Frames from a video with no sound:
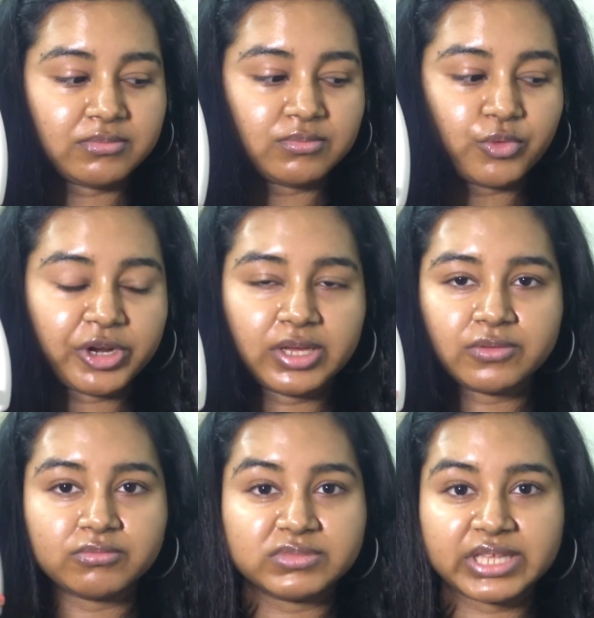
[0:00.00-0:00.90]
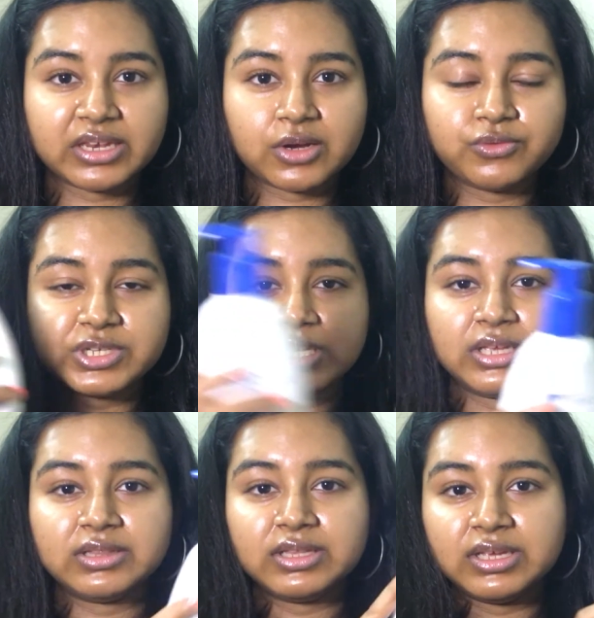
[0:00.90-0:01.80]
morning skincare
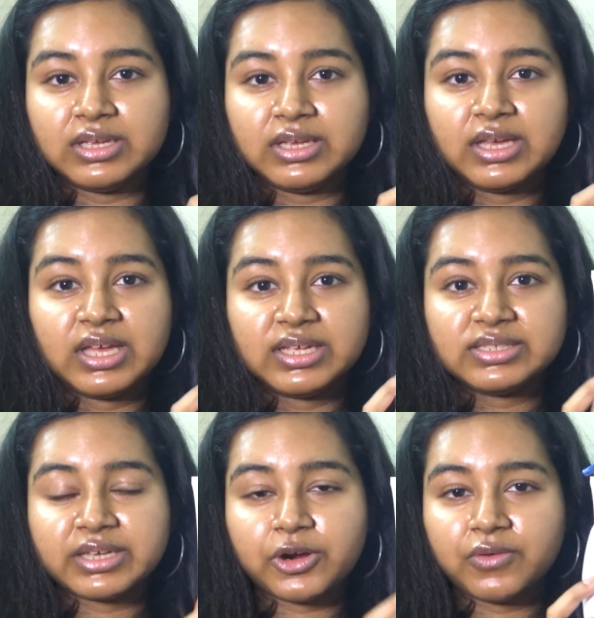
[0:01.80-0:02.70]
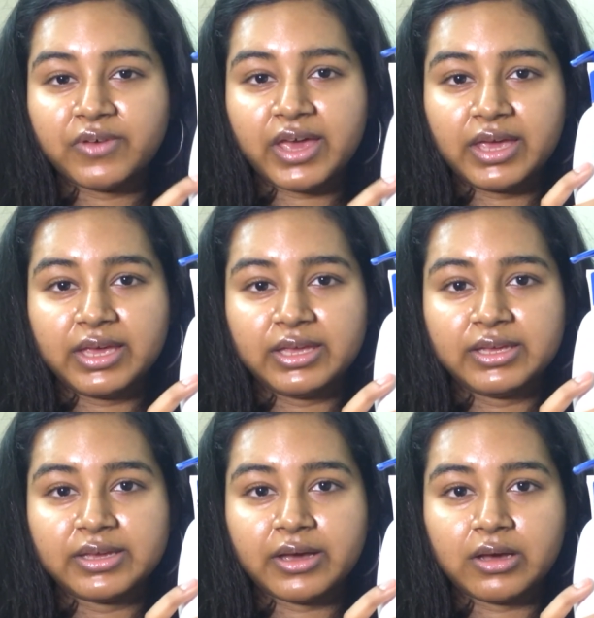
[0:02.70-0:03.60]
routine, the
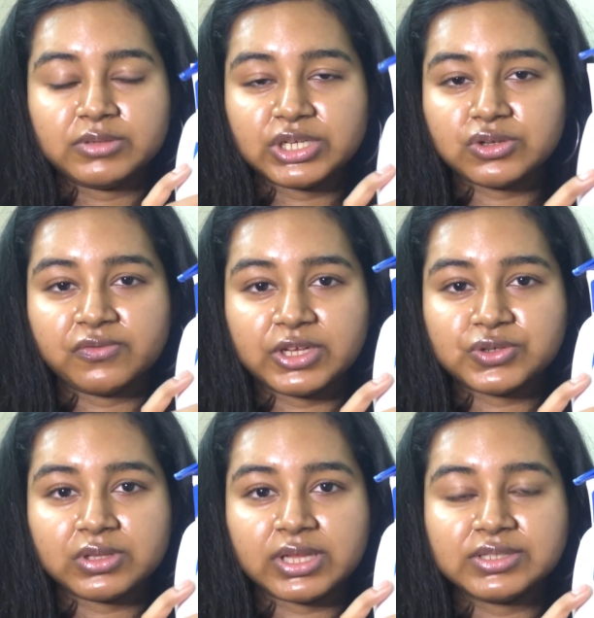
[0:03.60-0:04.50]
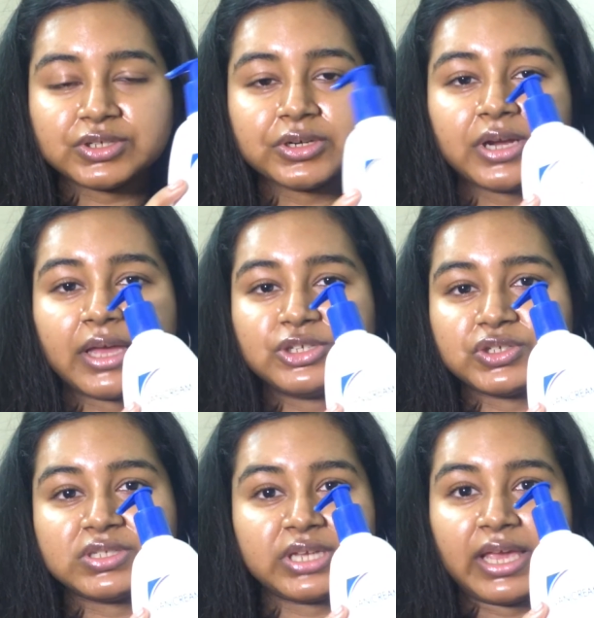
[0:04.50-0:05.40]
CeraVe Gentle Facial Cleanser, and
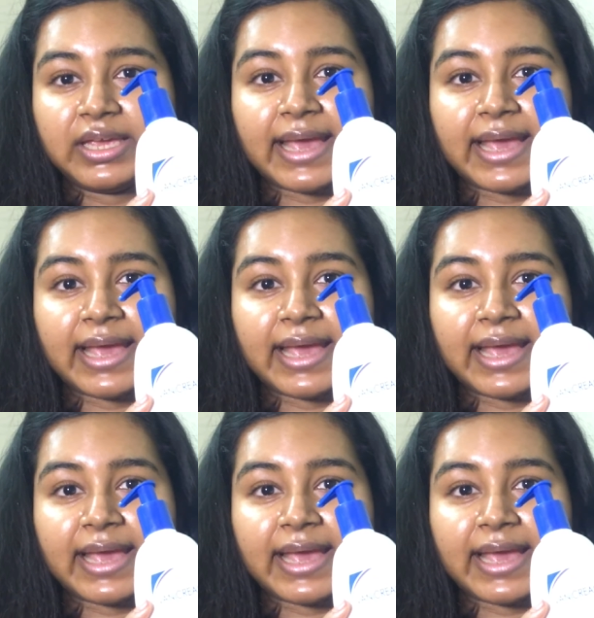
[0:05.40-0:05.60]
just a